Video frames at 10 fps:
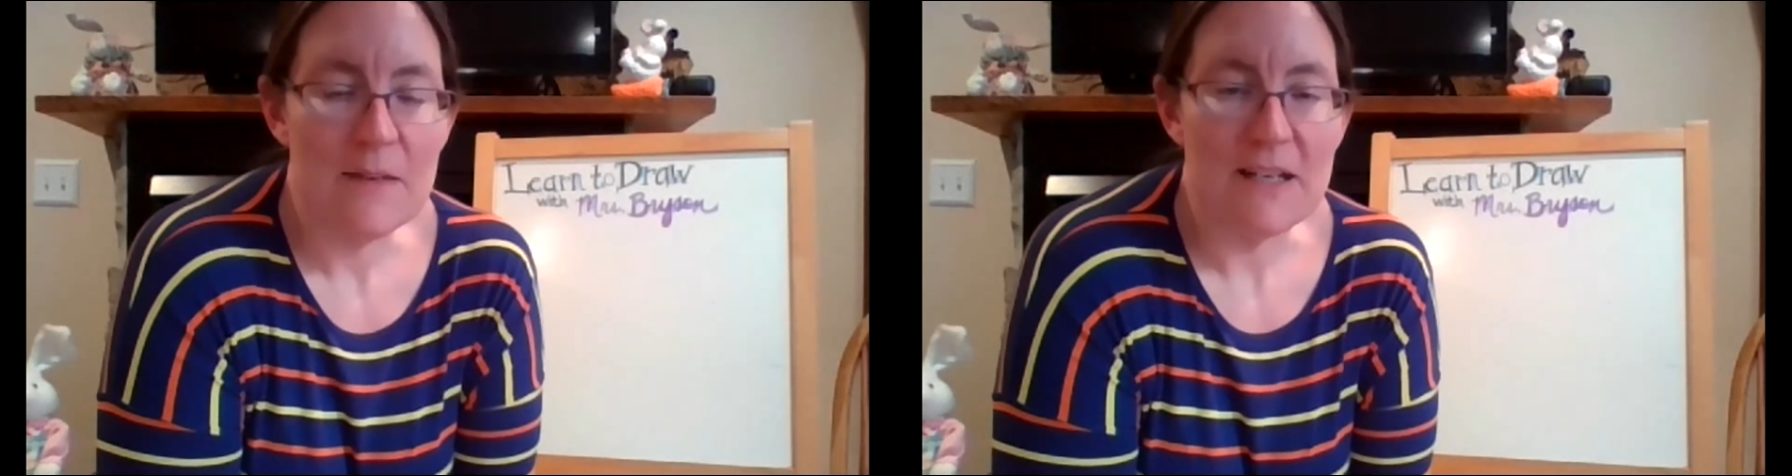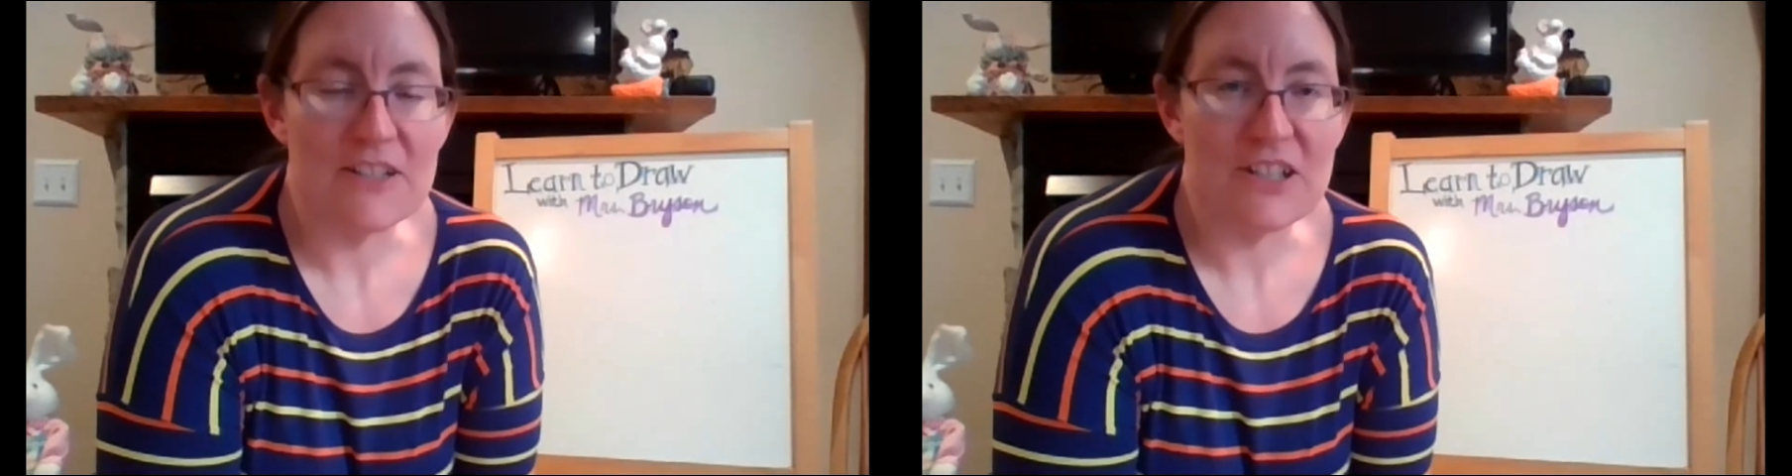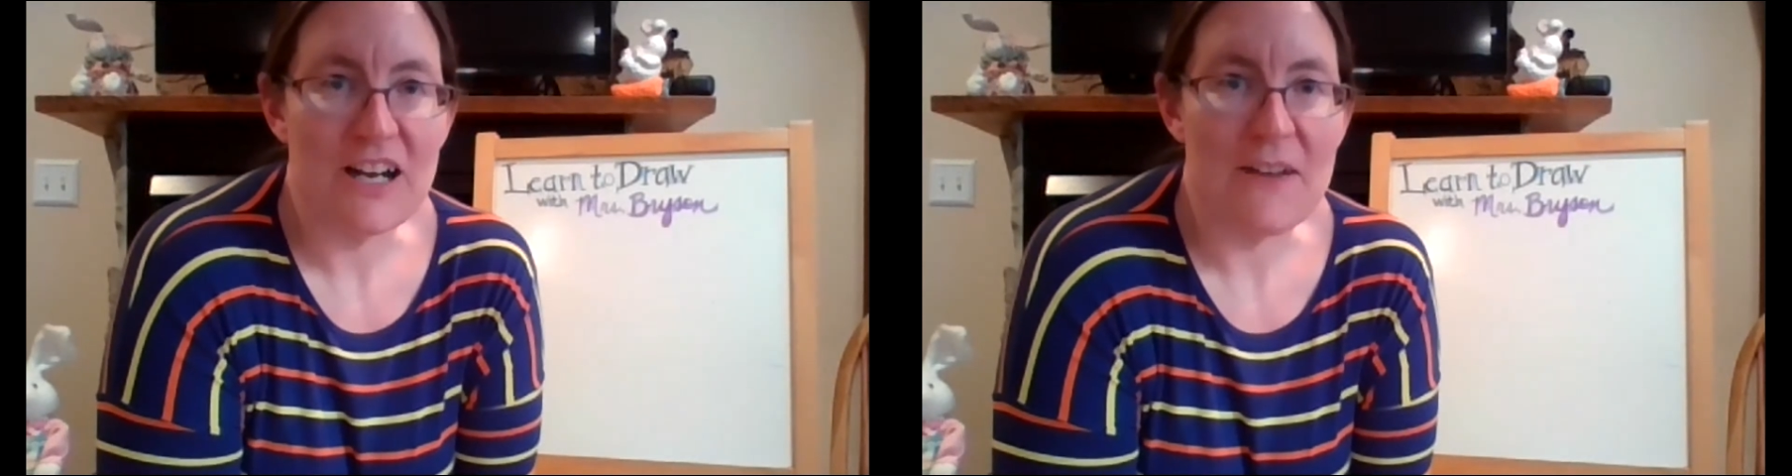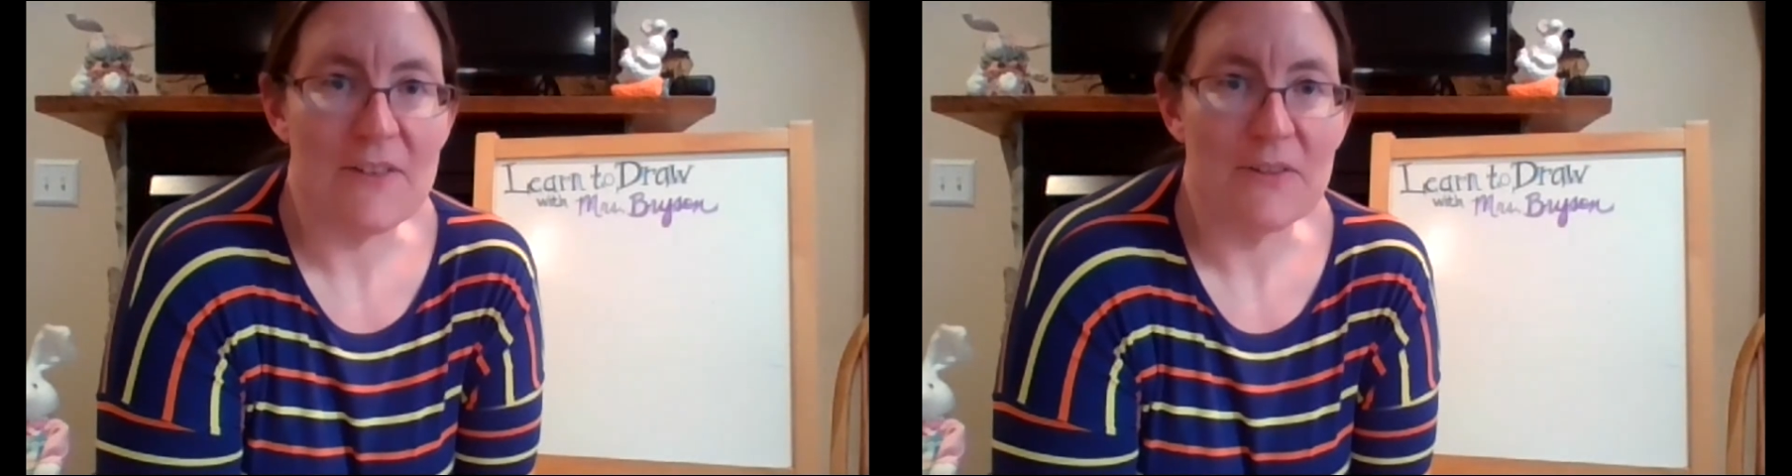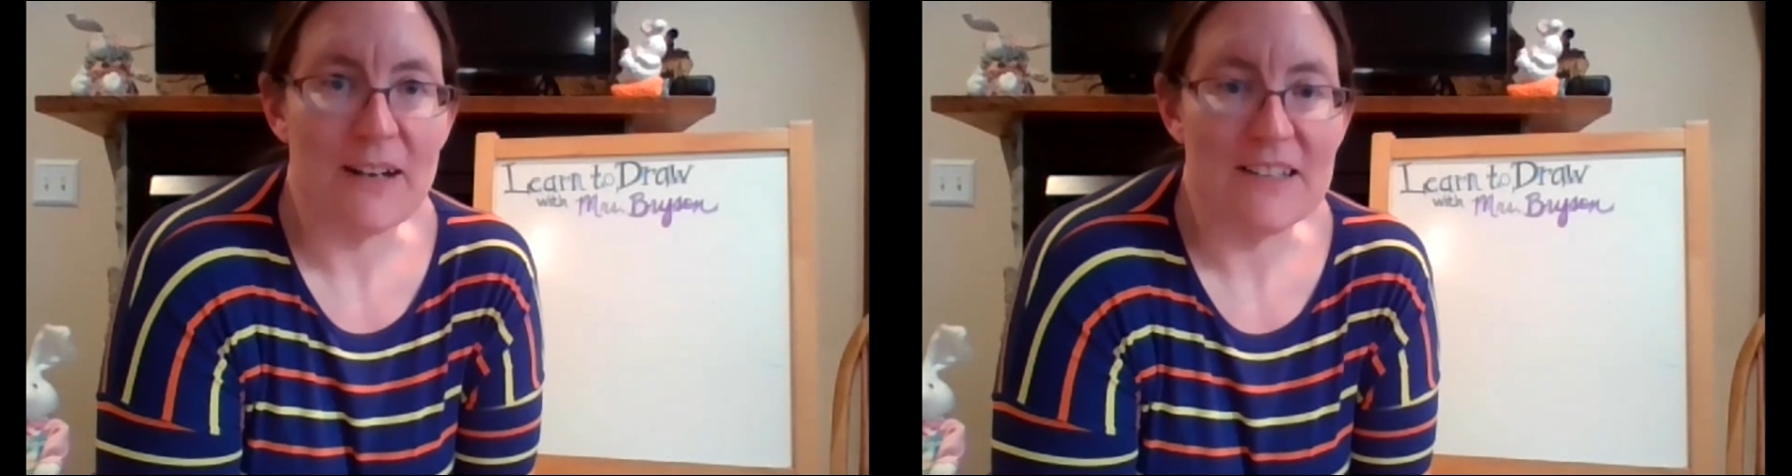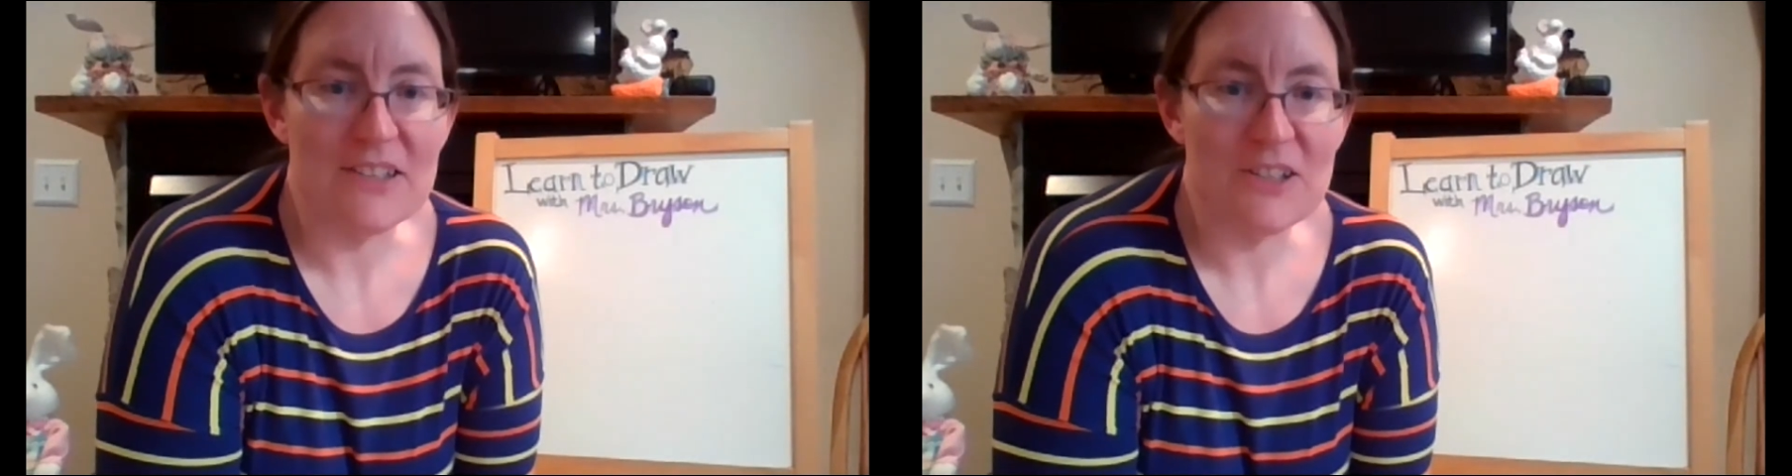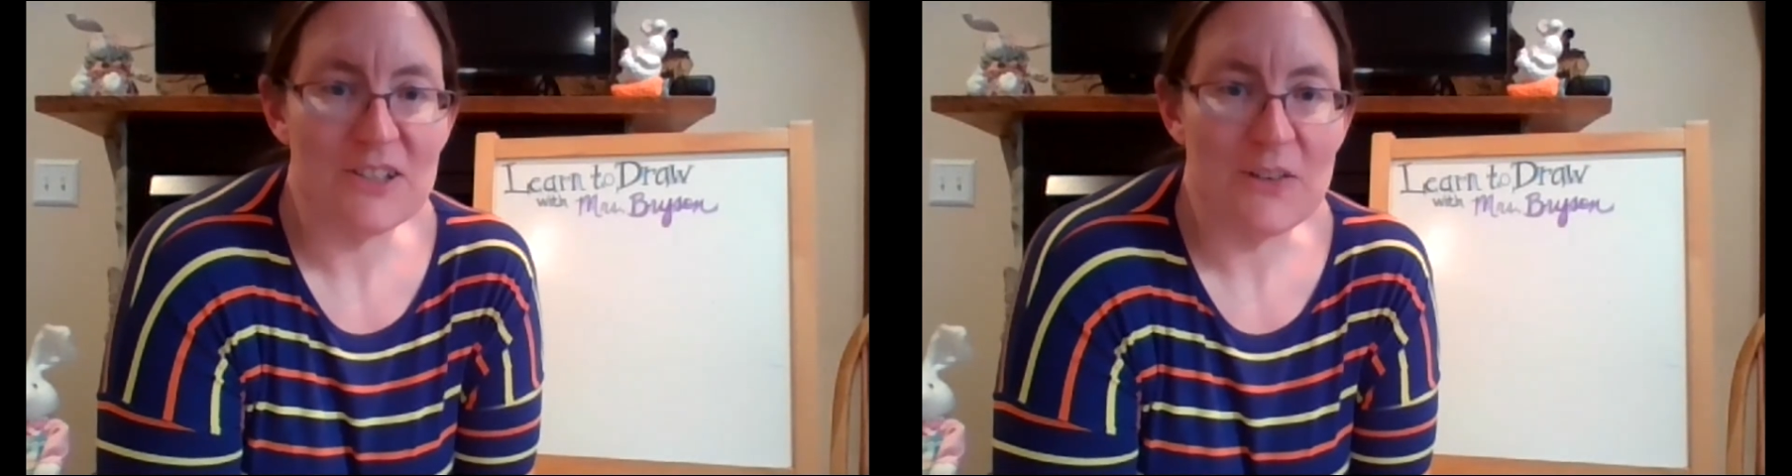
Make sure you have an eraser so